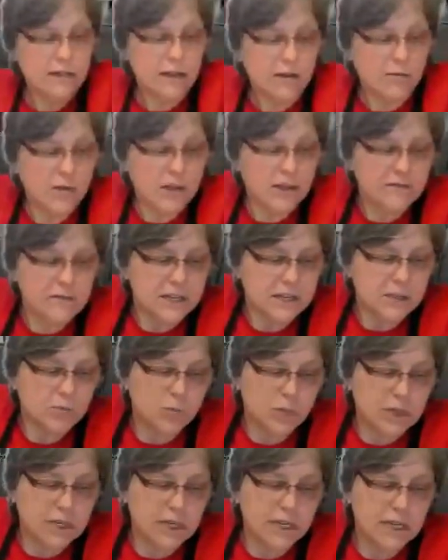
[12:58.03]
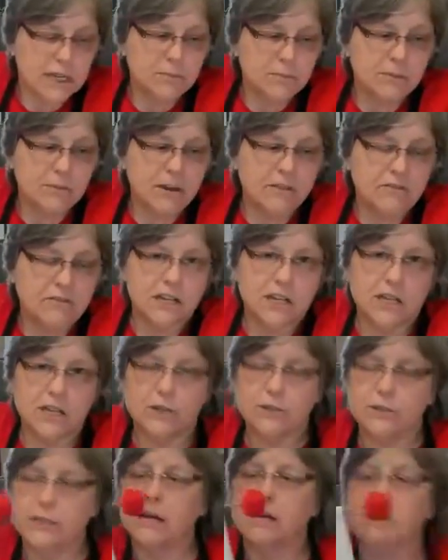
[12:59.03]
That way Facebook keeps my
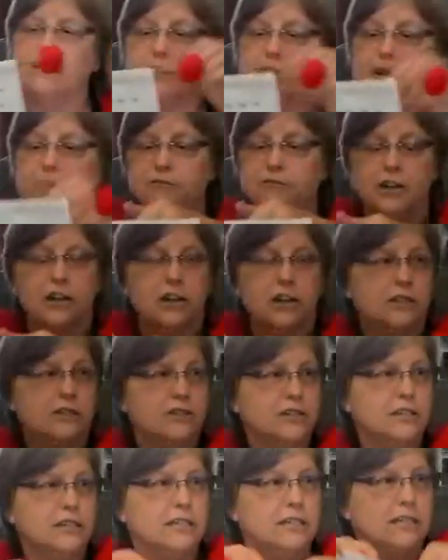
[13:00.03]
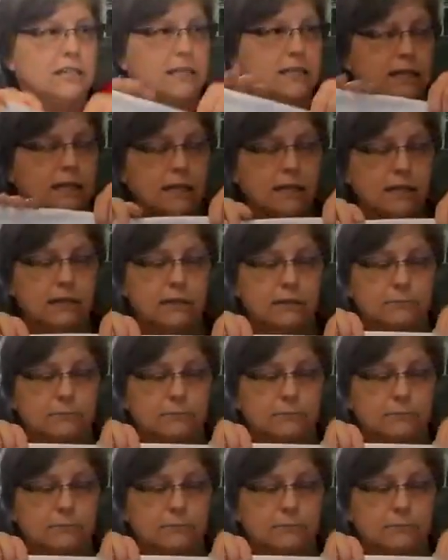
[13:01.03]
videos out there for others to see.